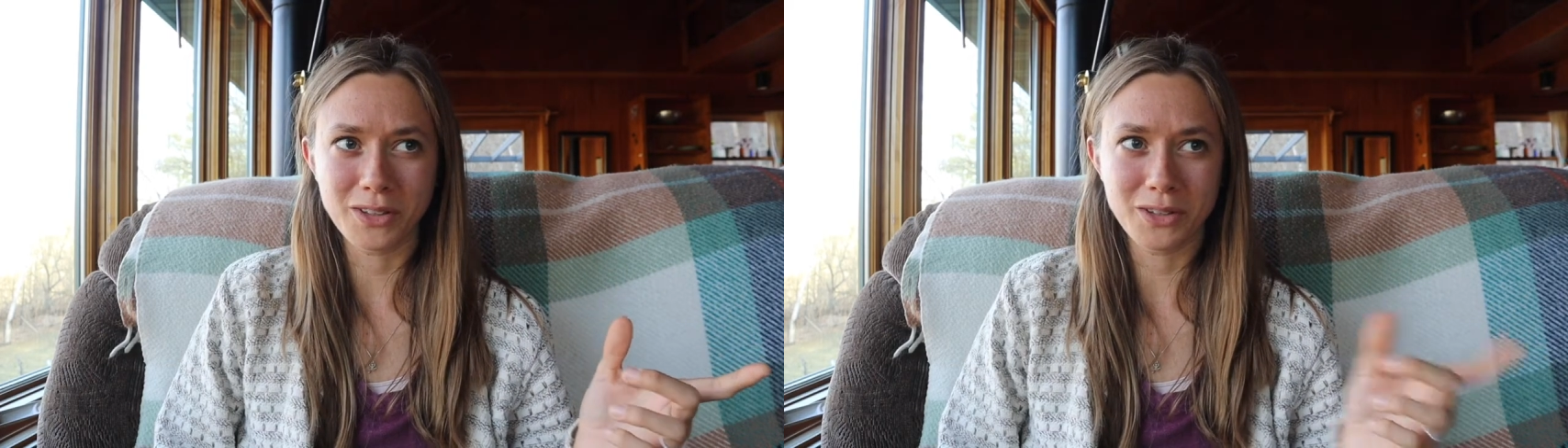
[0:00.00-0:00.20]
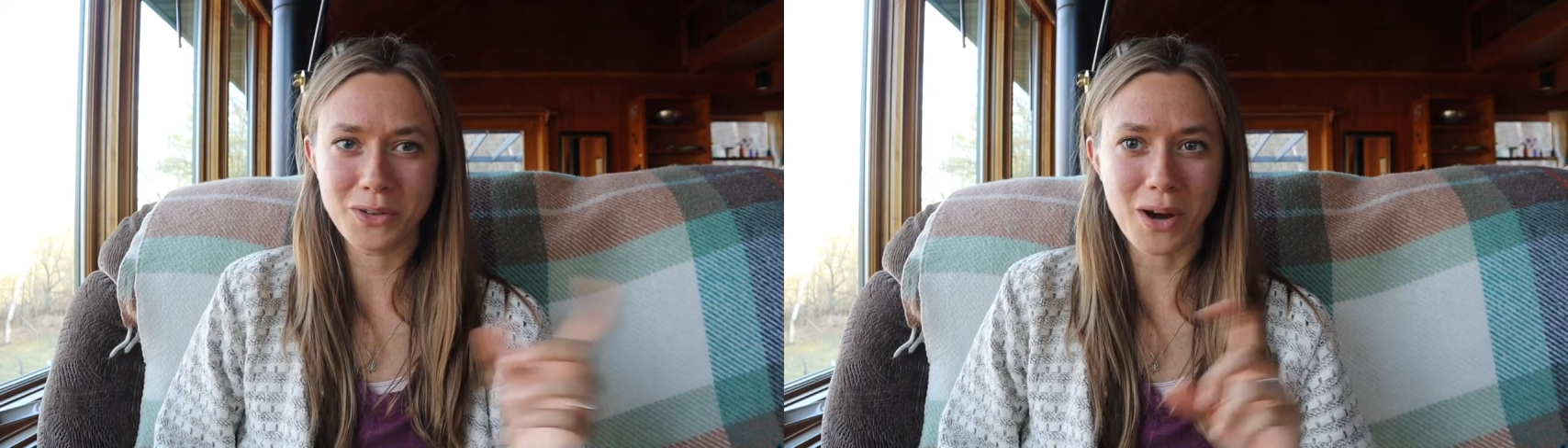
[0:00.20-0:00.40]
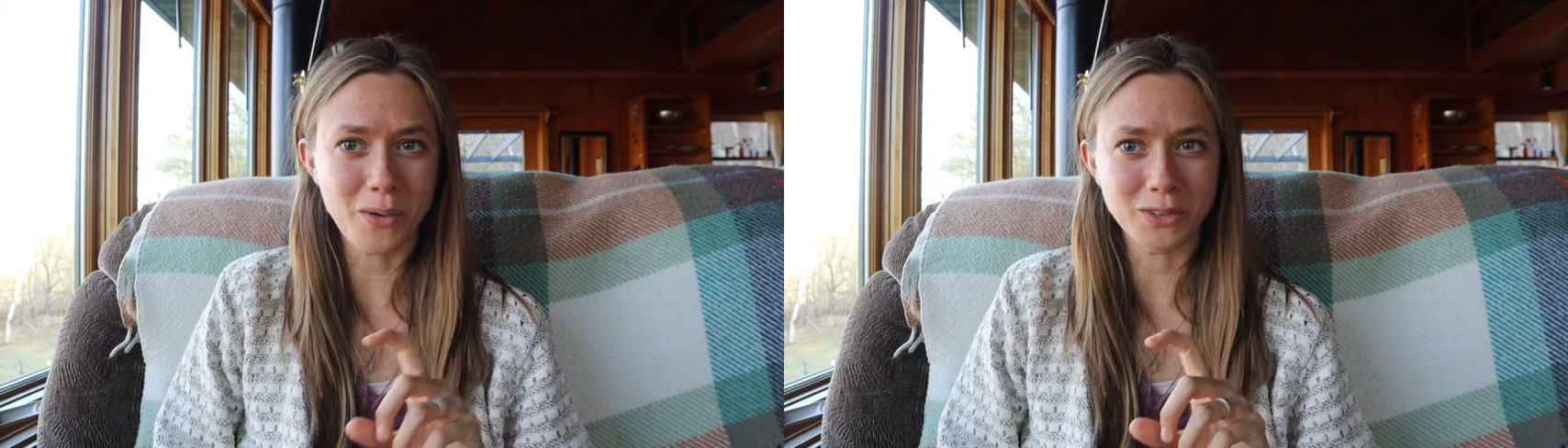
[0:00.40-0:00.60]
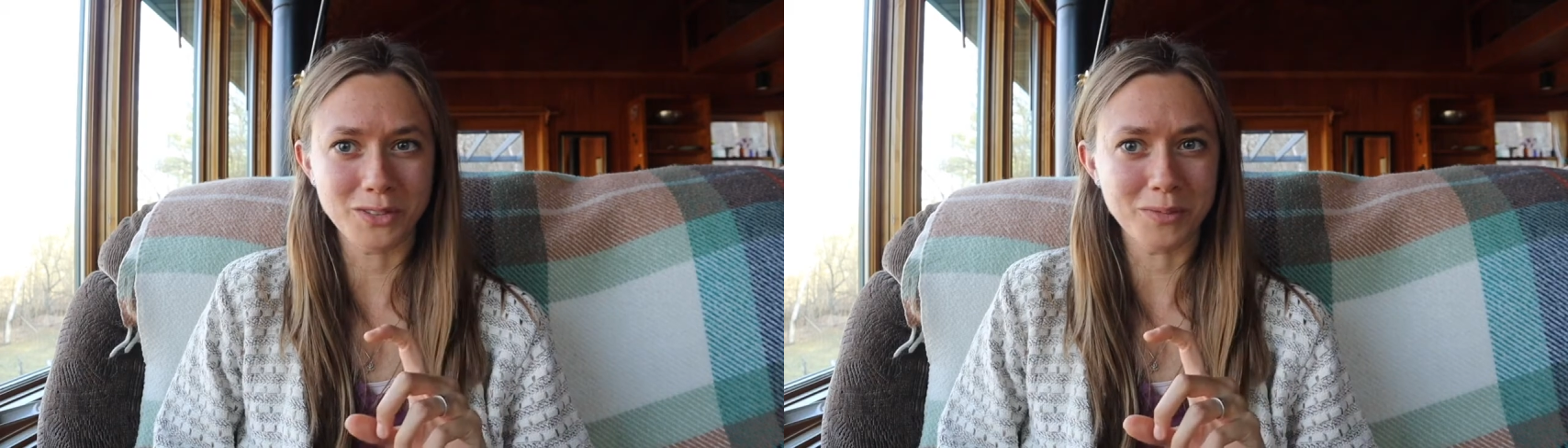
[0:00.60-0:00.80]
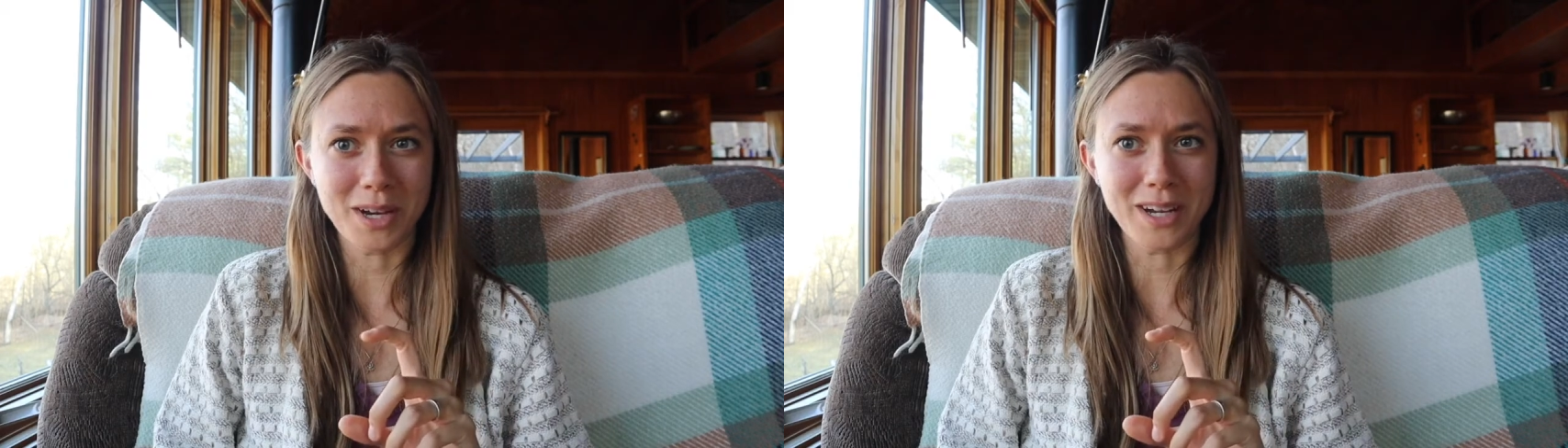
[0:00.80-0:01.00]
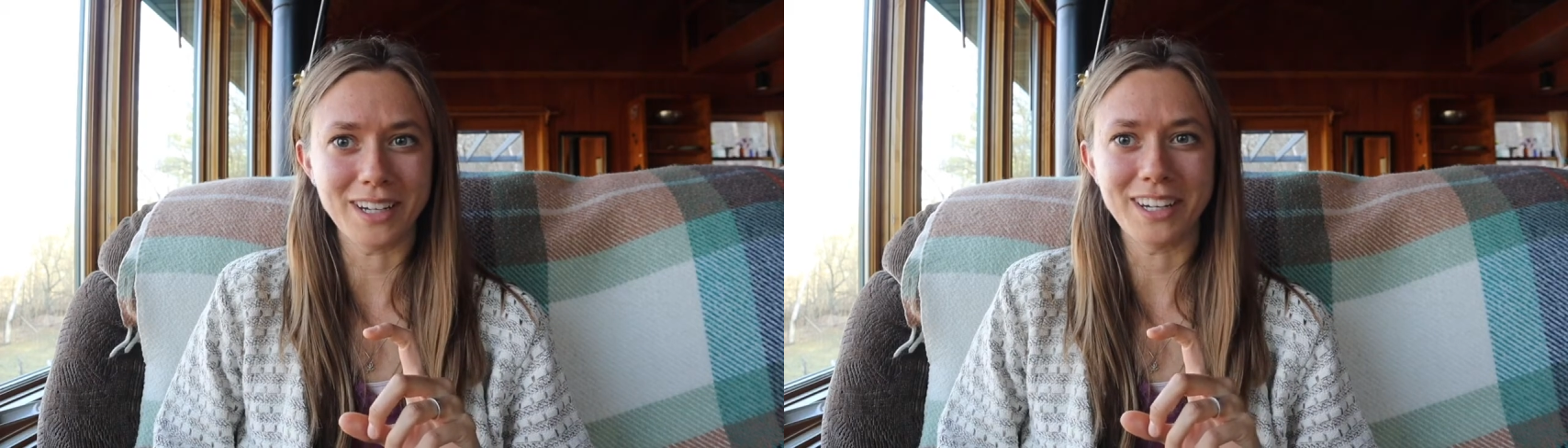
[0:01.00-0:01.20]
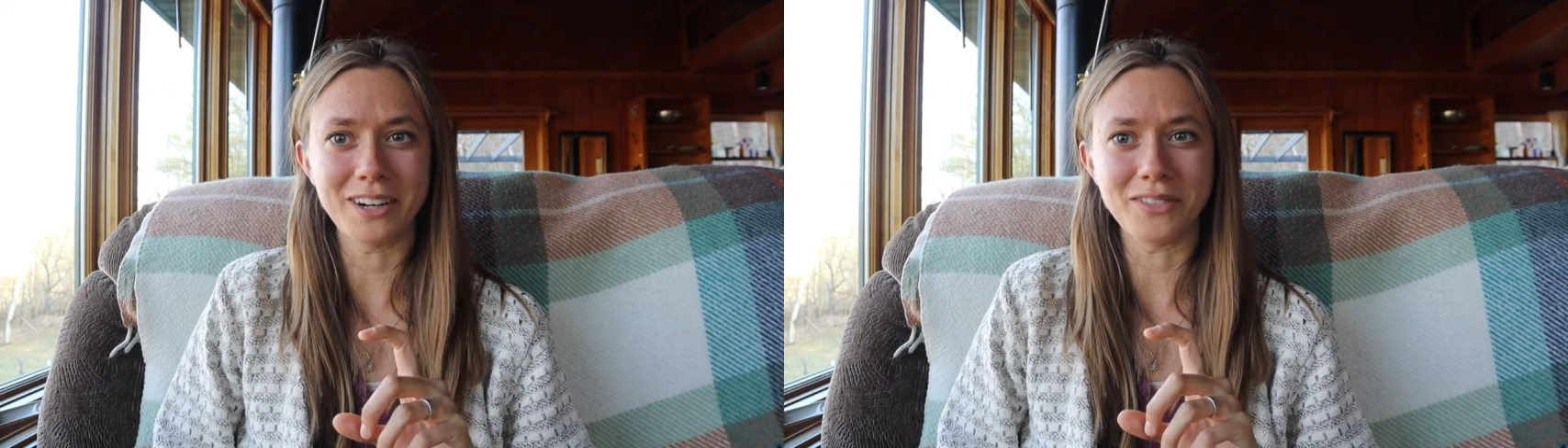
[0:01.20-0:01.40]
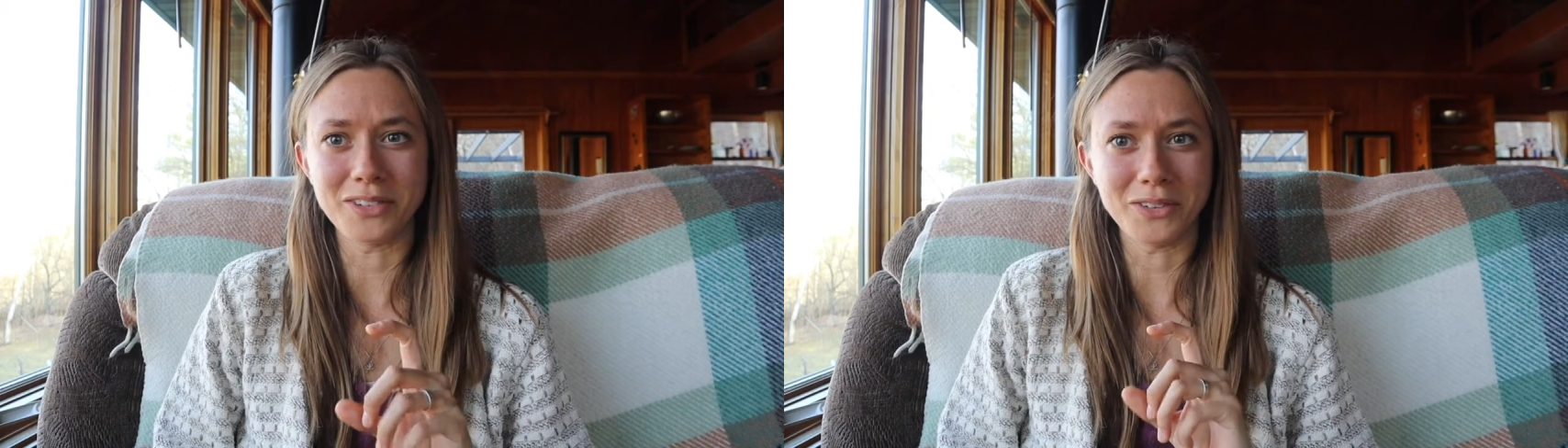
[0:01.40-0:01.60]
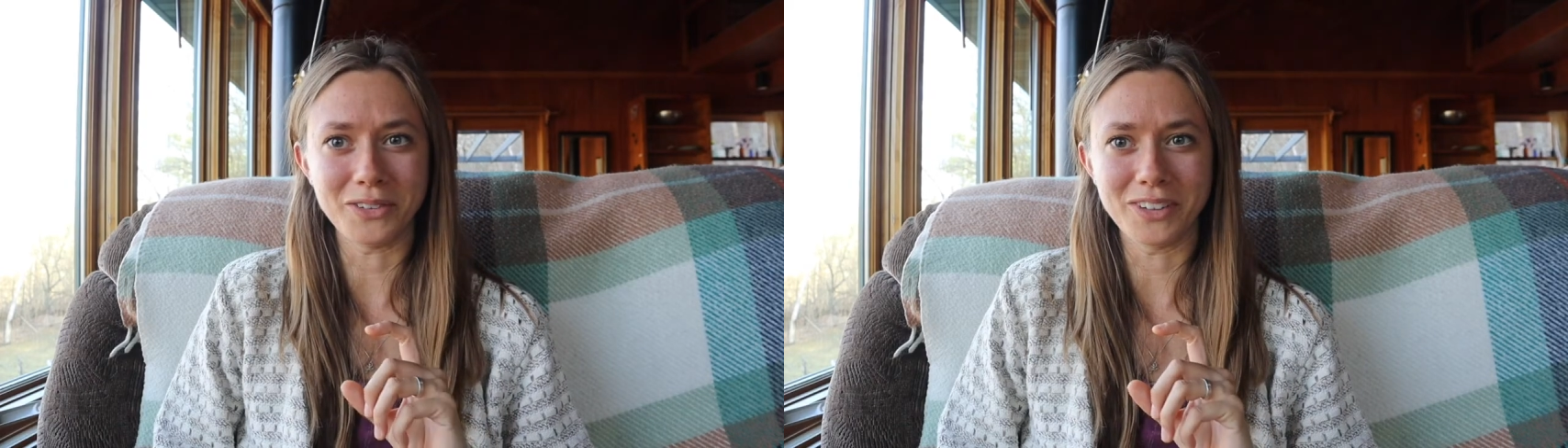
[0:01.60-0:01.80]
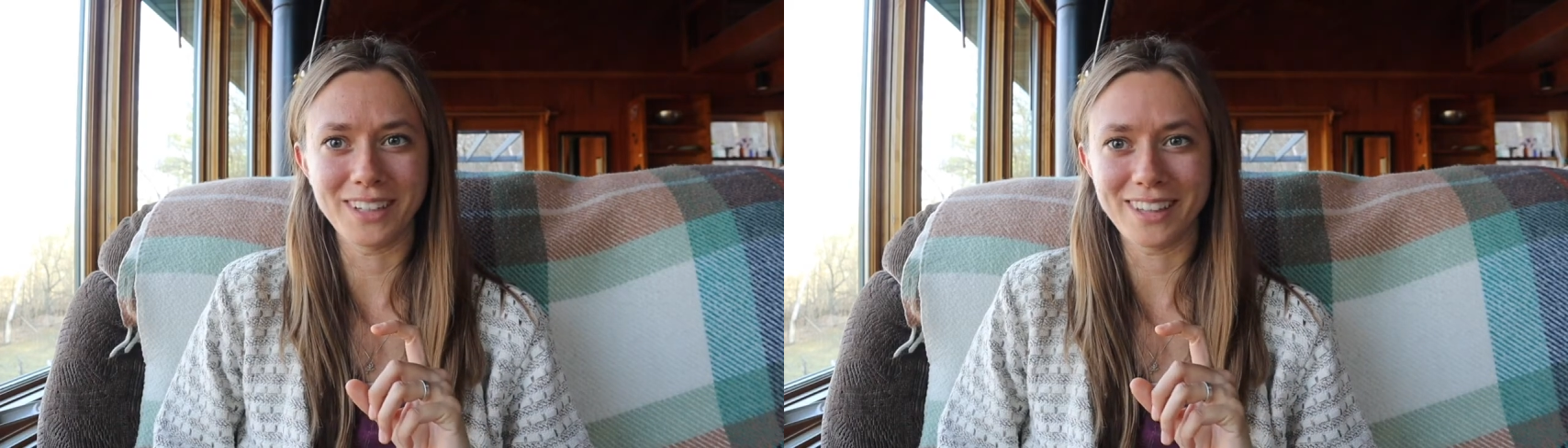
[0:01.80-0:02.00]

2 hours of my interview.